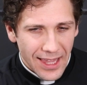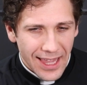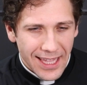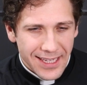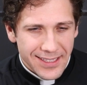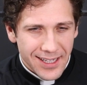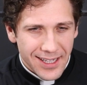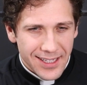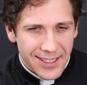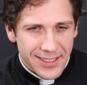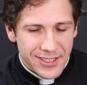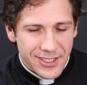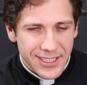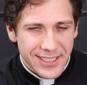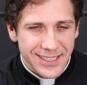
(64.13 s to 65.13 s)
and
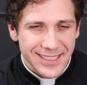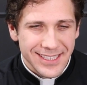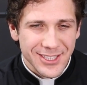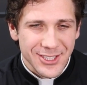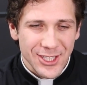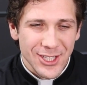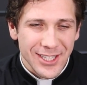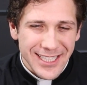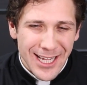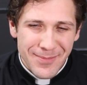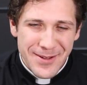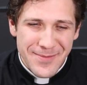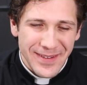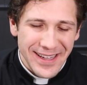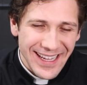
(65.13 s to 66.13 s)
she looked
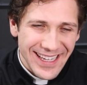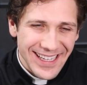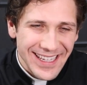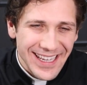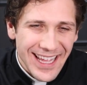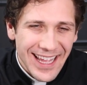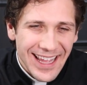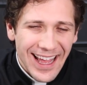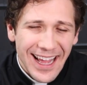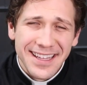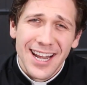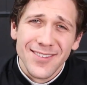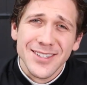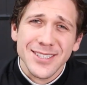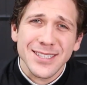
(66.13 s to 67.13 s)
up at me and
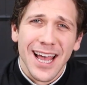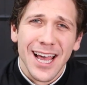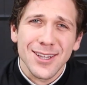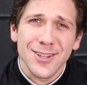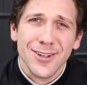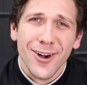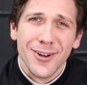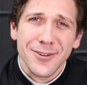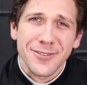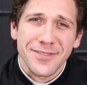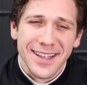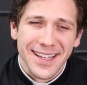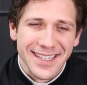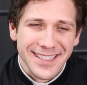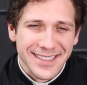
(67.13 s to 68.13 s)
had kind of a sad look on her
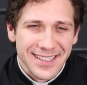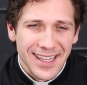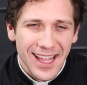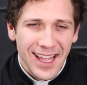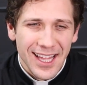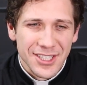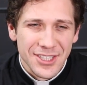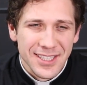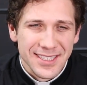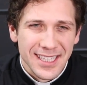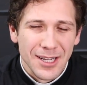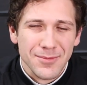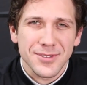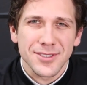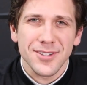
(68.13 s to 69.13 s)
face and she
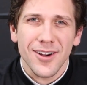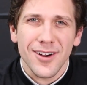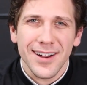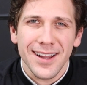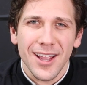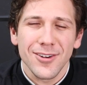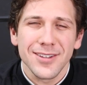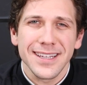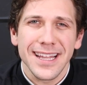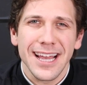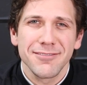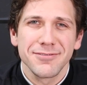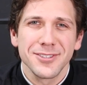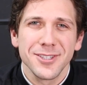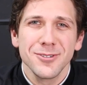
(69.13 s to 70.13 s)
said, "I'm sorry, I only
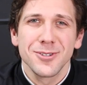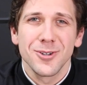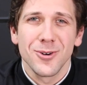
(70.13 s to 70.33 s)
have 2